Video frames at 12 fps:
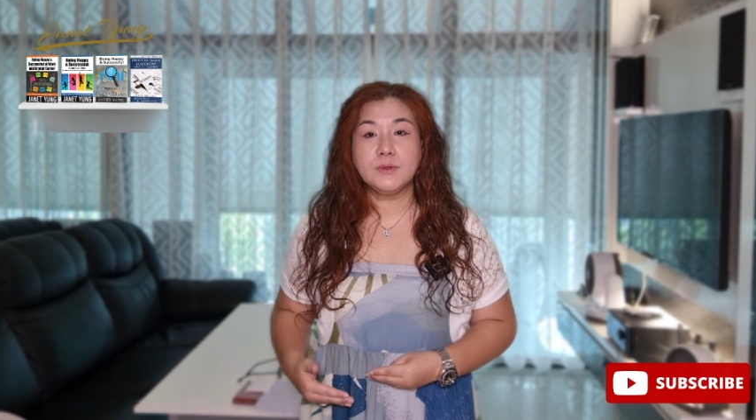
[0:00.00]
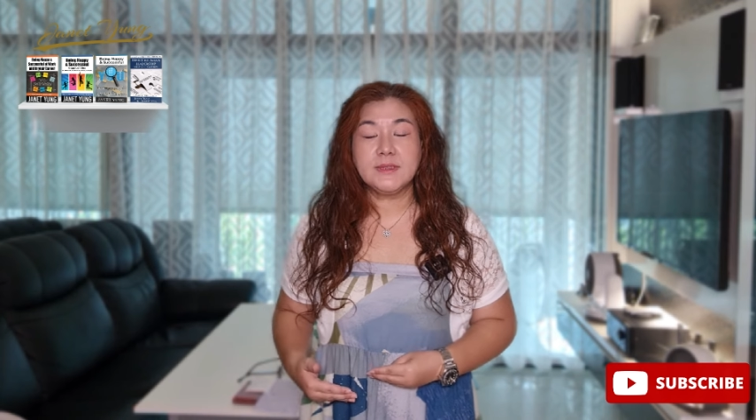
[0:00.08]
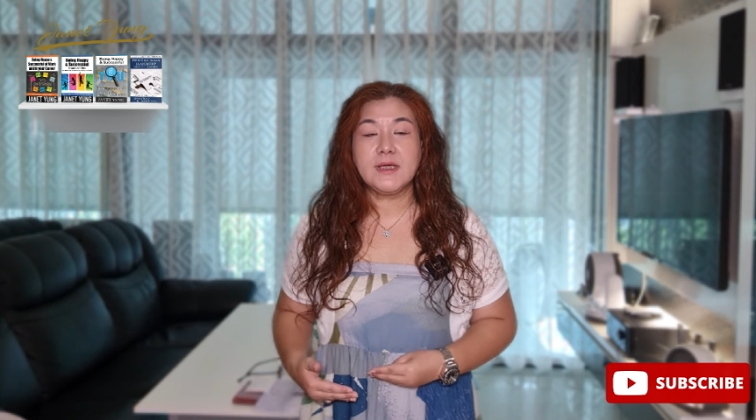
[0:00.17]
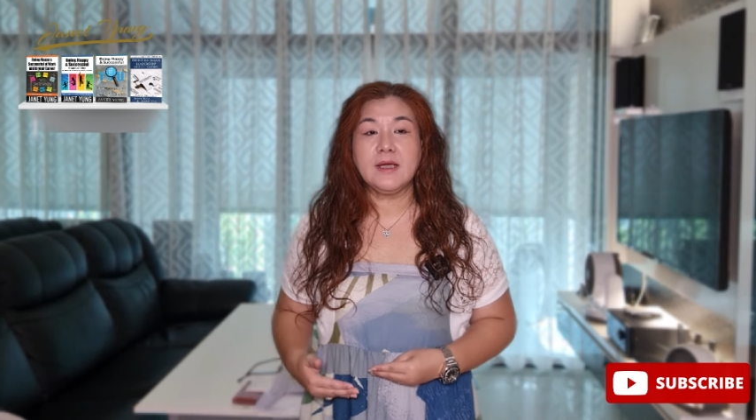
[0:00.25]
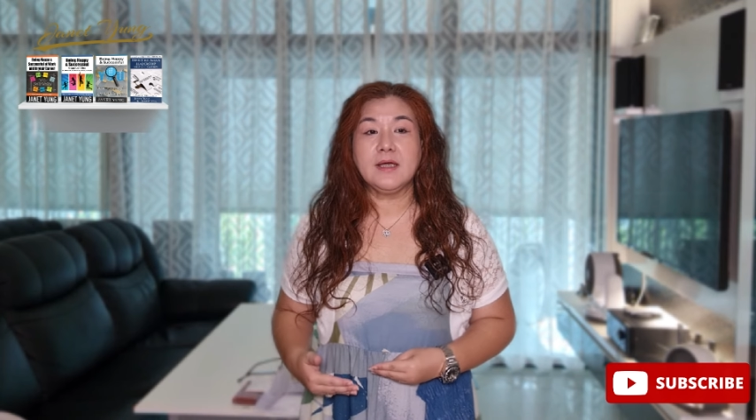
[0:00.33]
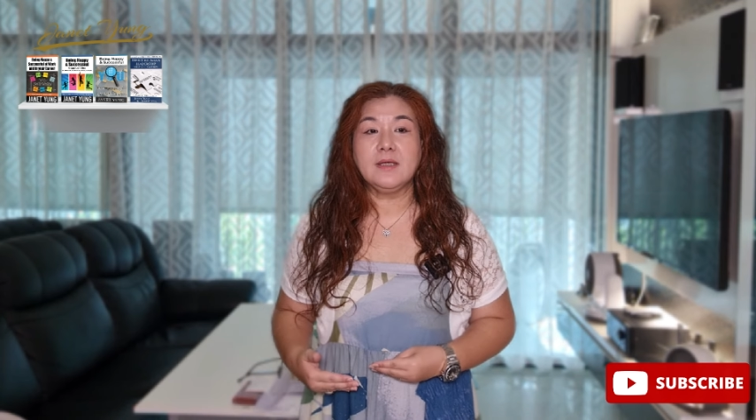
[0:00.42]

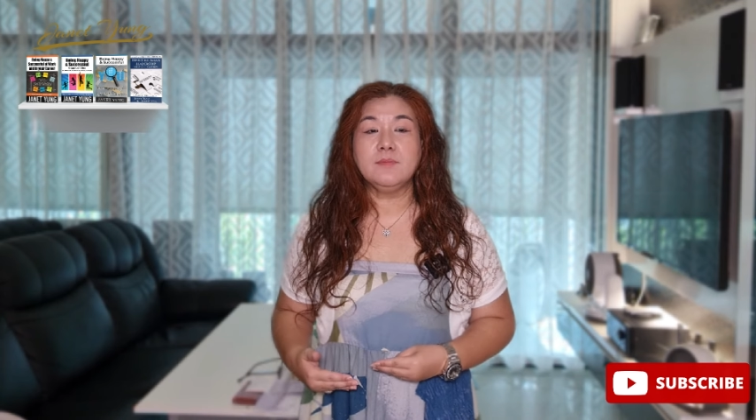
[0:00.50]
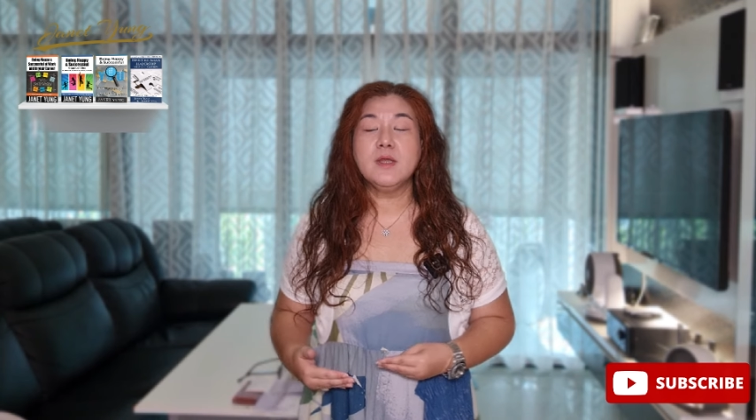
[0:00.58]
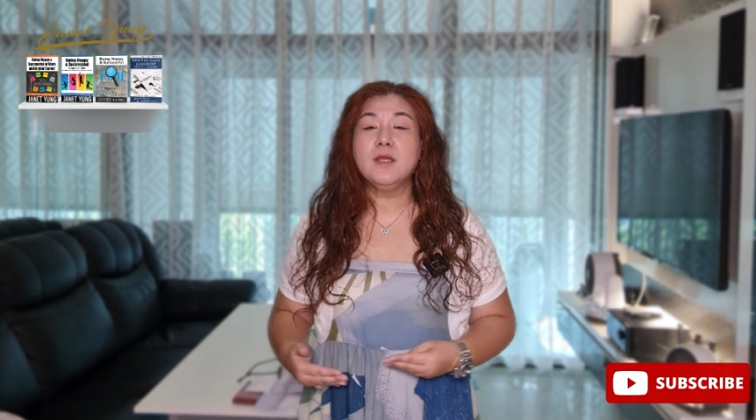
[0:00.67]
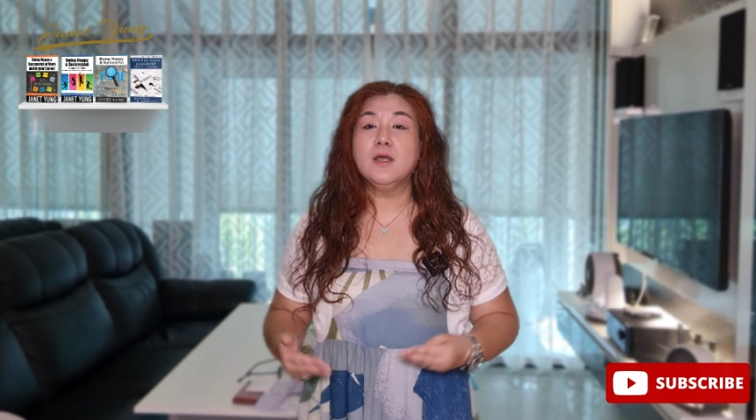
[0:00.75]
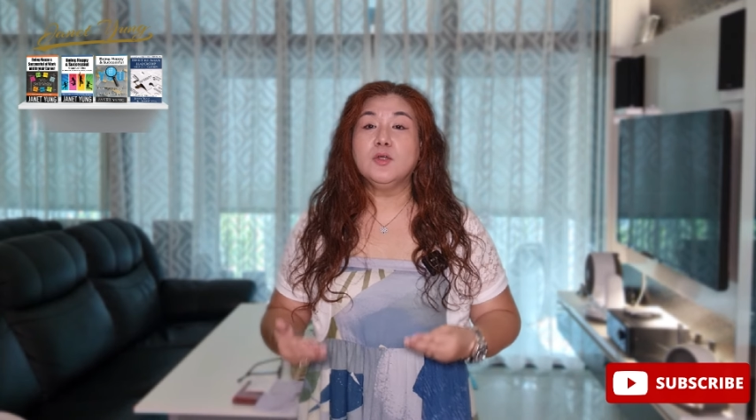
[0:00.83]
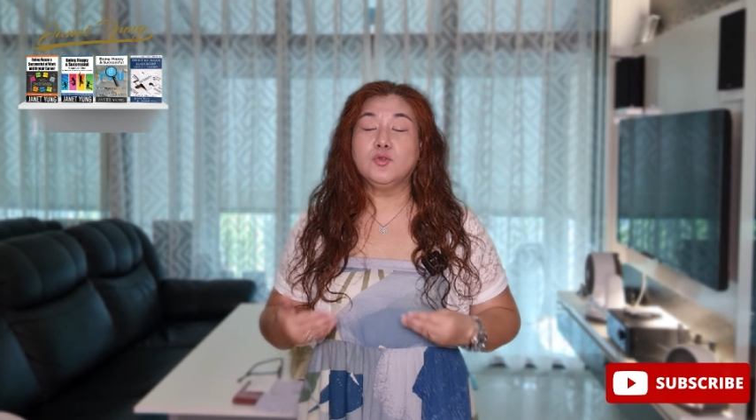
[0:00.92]
time
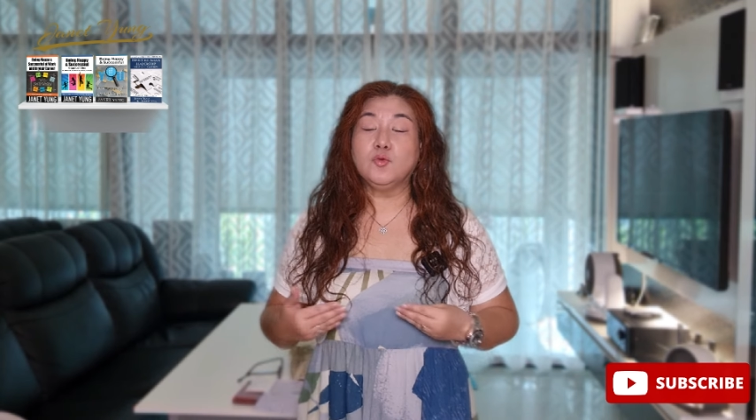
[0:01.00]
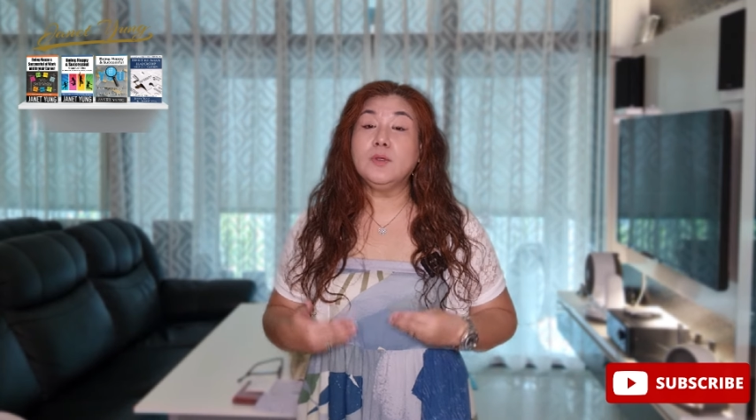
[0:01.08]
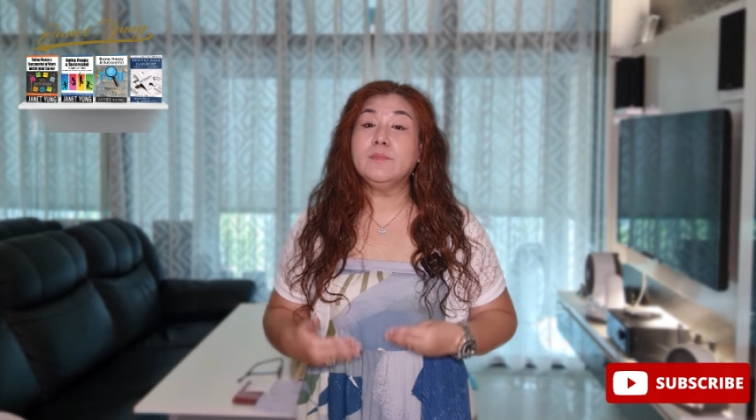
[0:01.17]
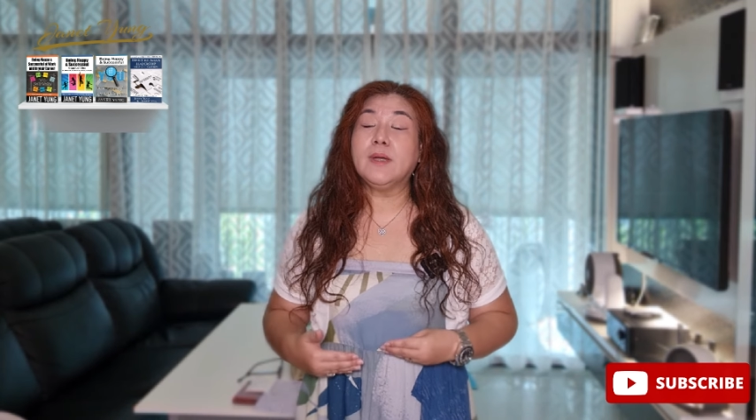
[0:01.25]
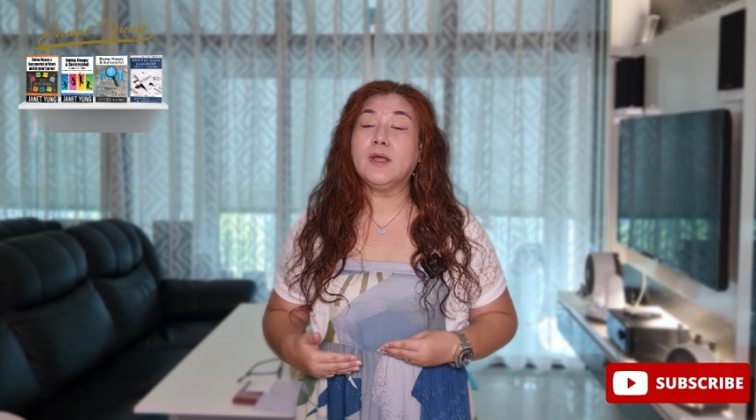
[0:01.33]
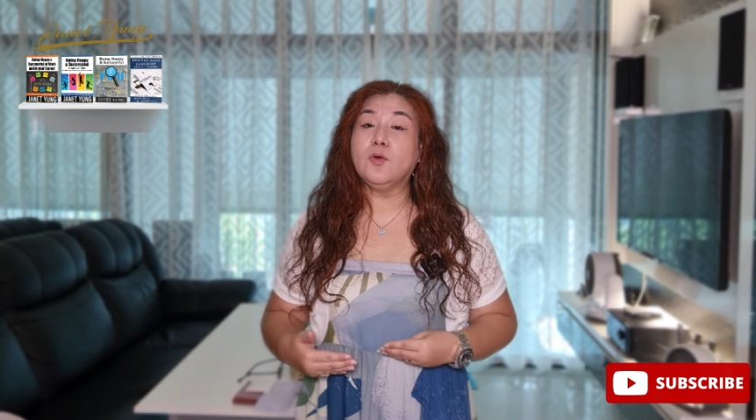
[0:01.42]

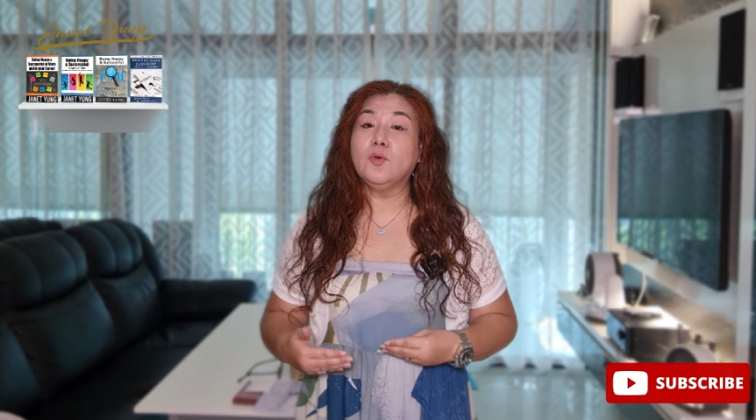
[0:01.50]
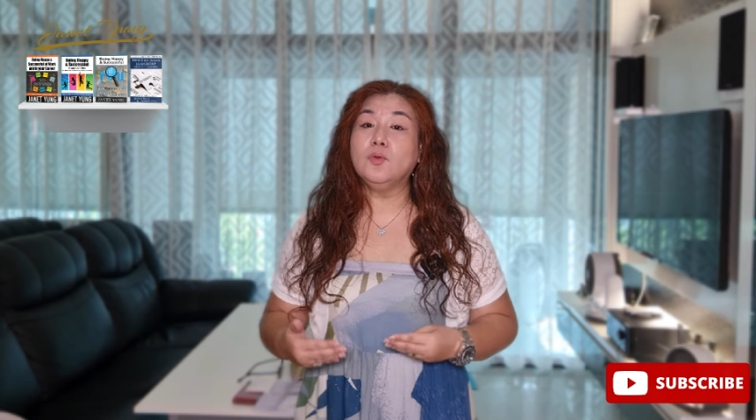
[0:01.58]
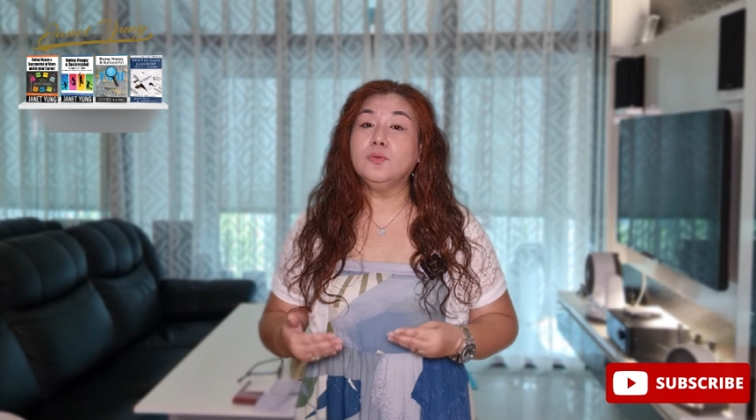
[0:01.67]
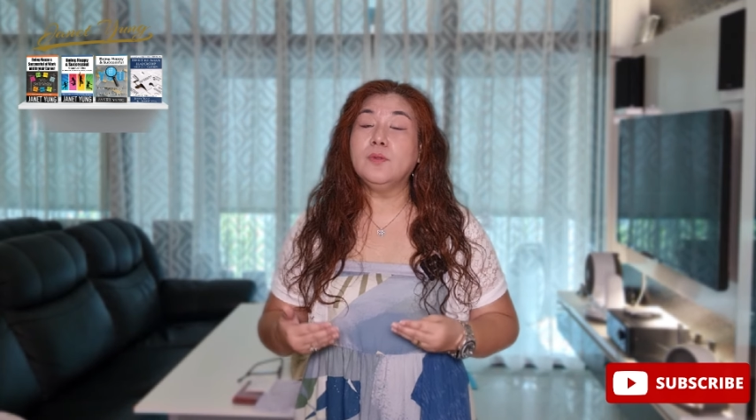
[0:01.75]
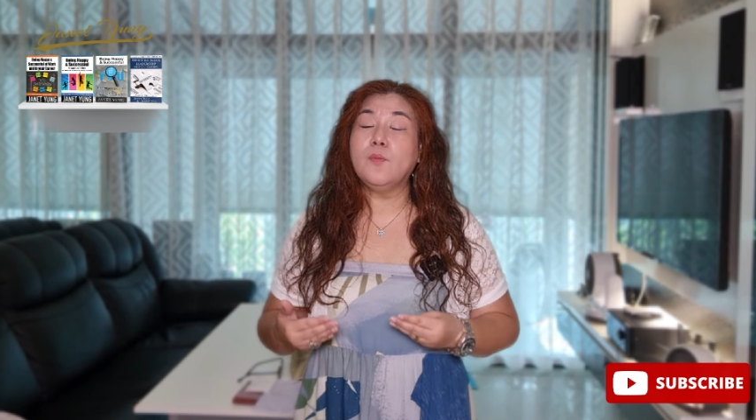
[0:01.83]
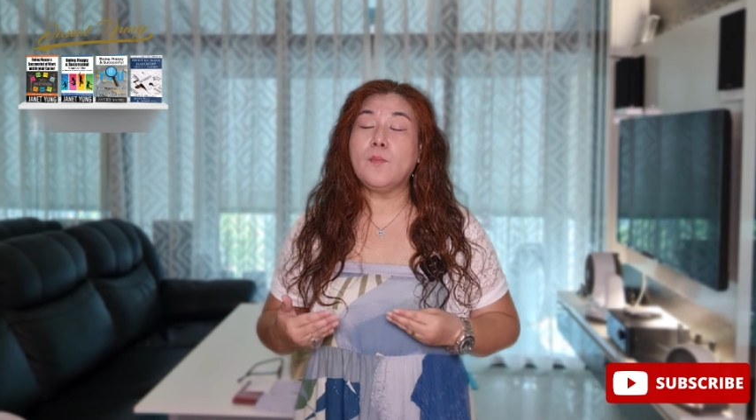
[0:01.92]
doing my own